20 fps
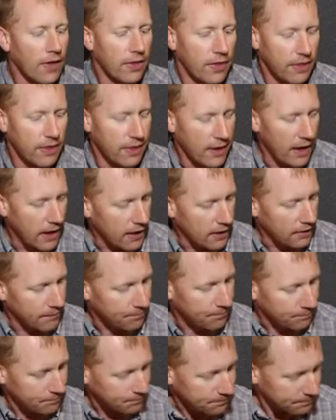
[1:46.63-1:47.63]
That
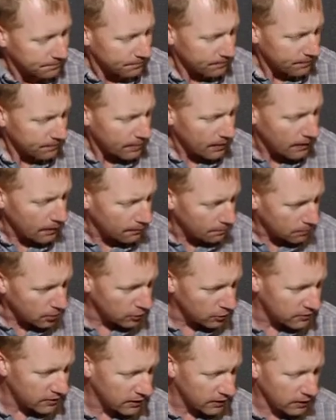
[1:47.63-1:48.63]

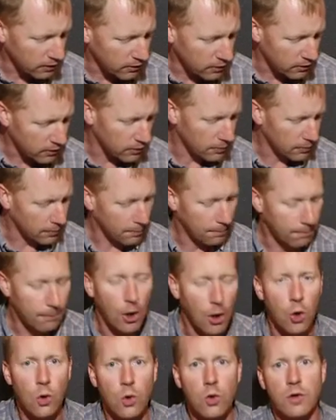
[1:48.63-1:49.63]
particular
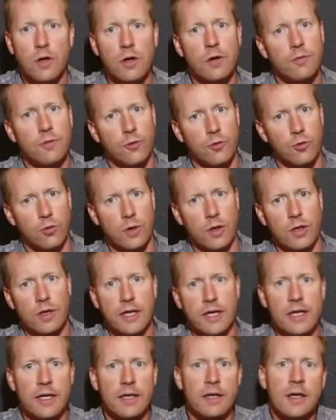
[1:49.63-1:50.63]
mode of
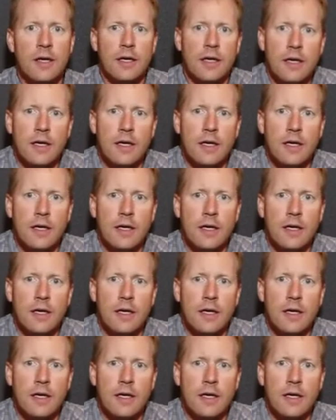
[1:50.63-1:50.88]
drilling